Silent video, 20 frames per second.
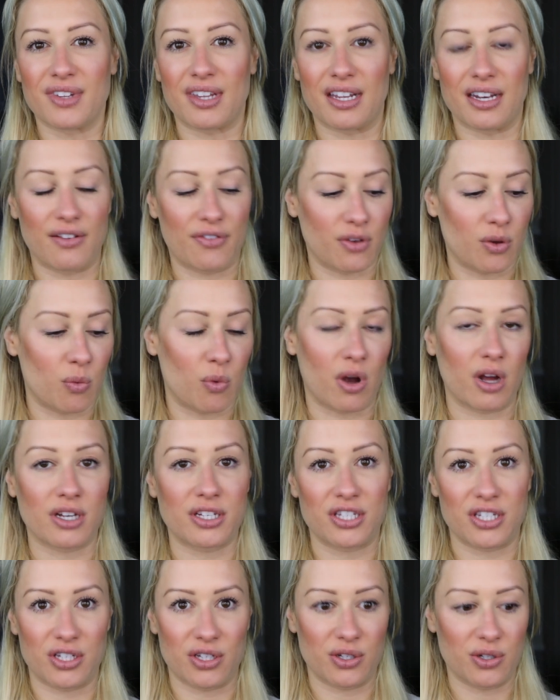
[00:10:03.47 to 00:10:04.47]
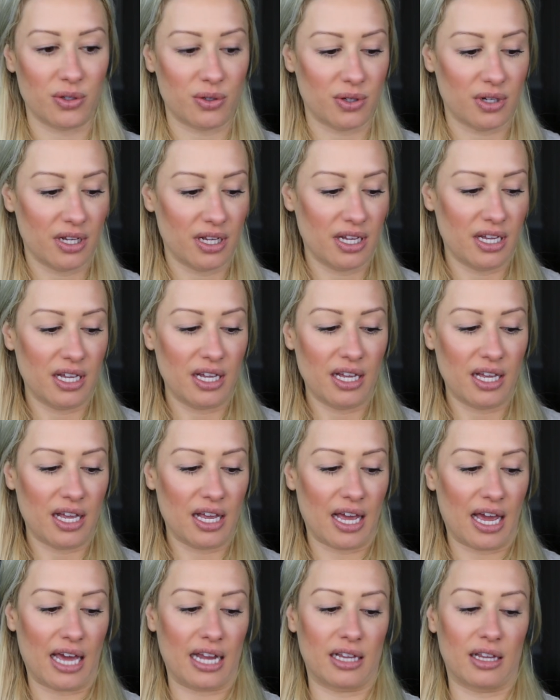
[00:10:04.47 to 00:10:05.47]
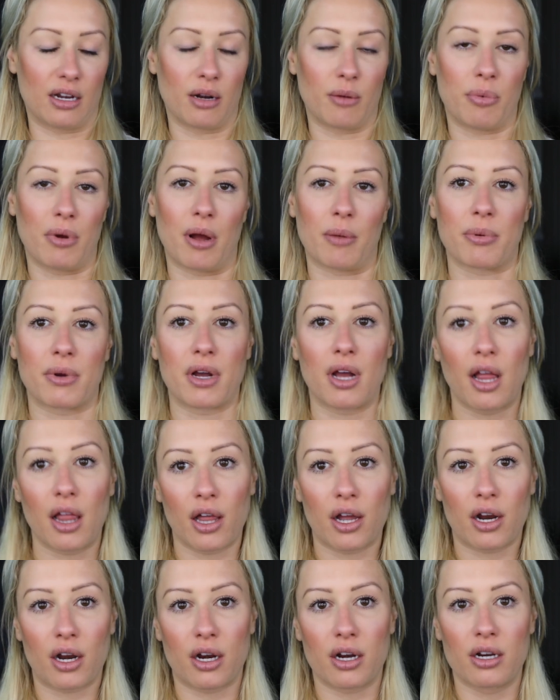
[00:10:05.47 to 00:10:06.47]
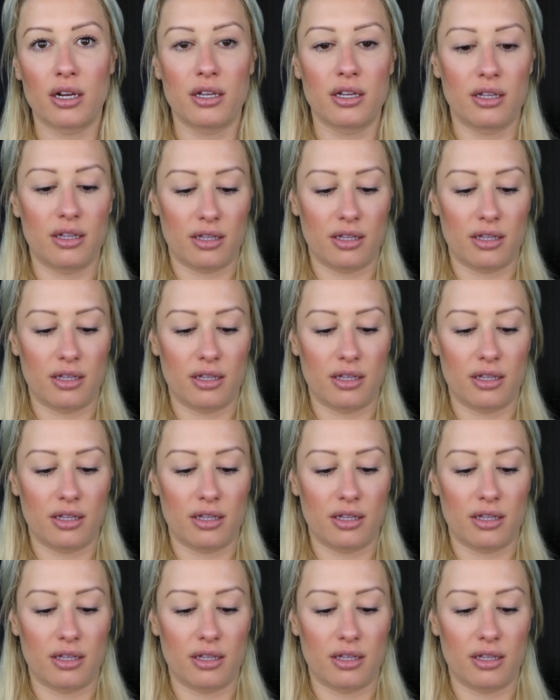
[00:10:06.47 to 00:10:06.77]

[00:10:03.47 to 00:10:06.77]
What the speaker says: And if you want to add a little pop of color,